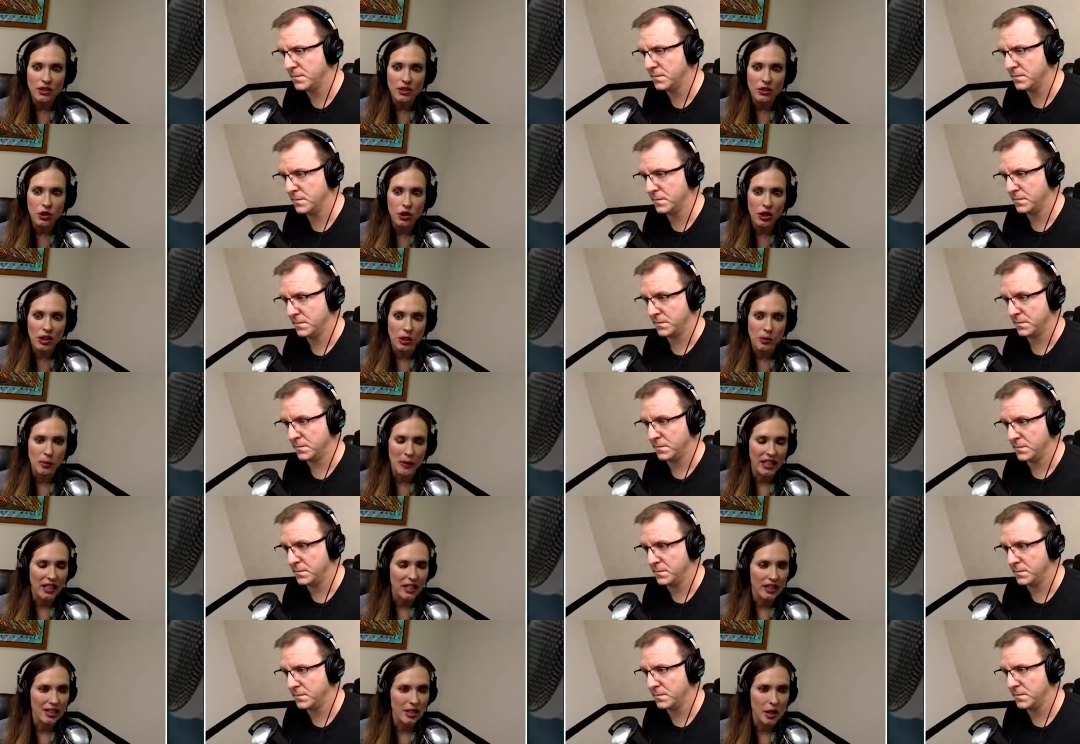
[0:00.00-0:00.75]
Speaker 1: just
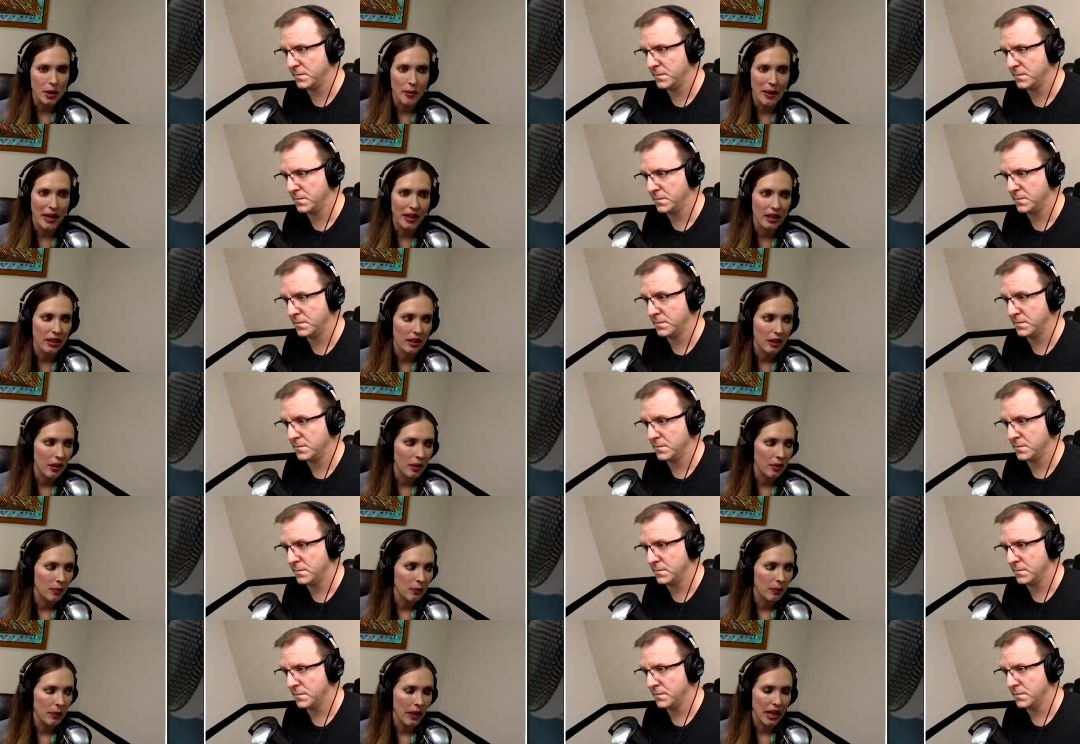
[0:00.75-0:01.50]
because I'm at a
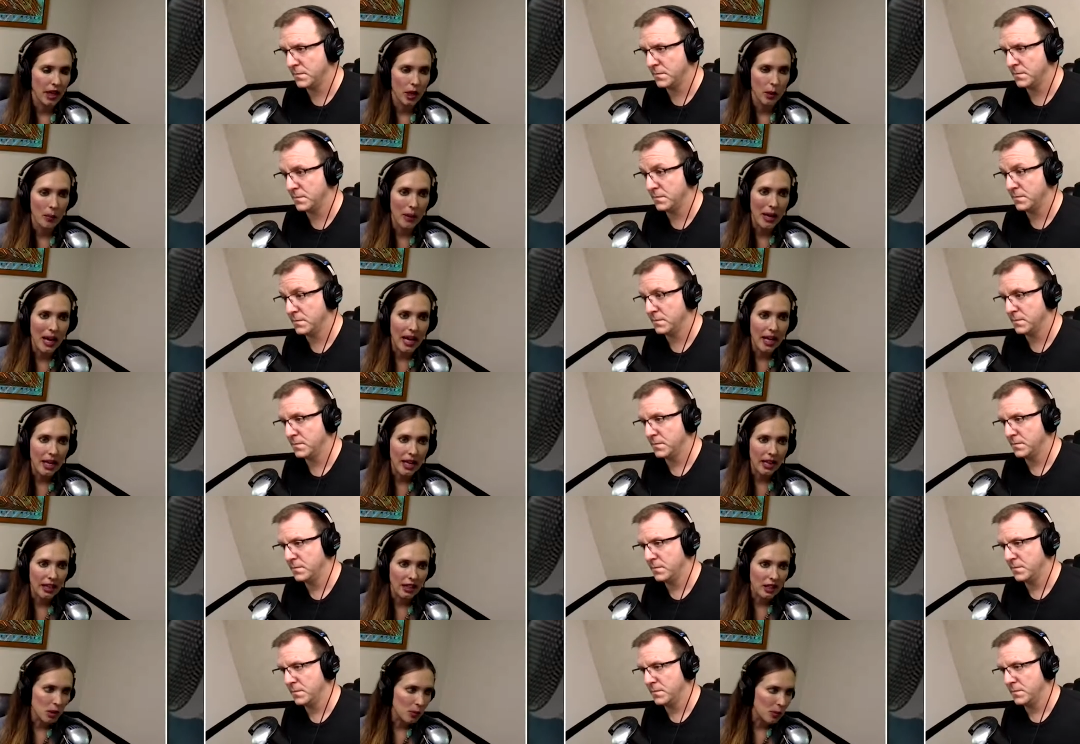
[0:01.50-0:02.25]
at a pet
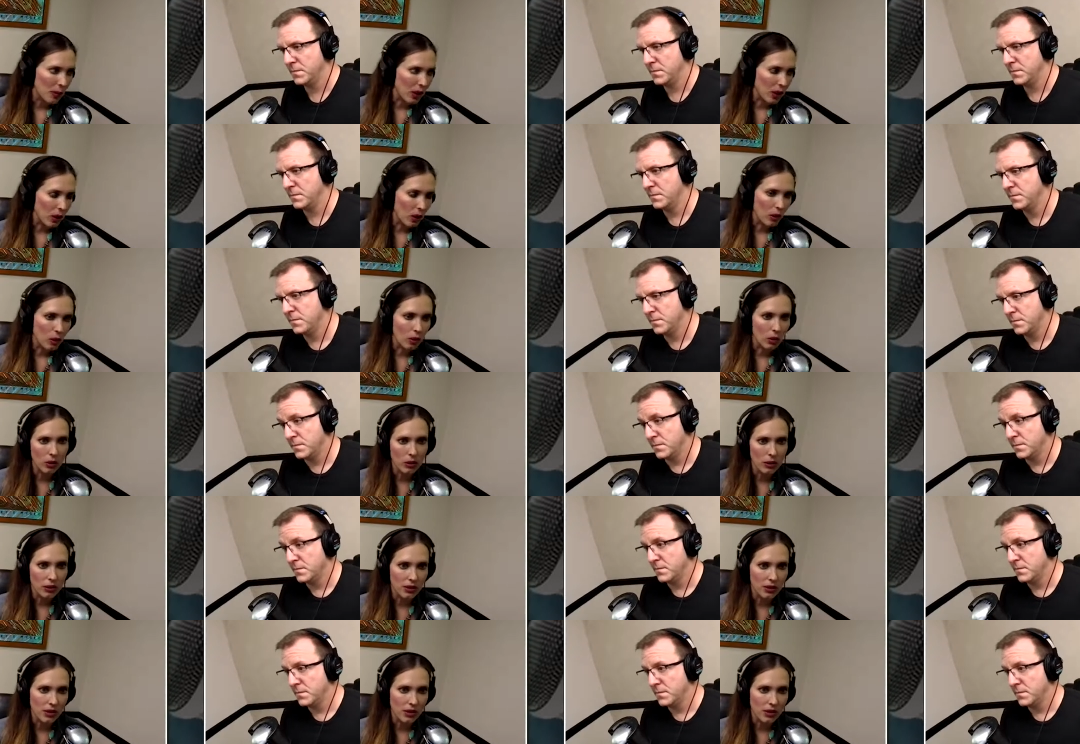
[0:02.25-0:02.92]
expo or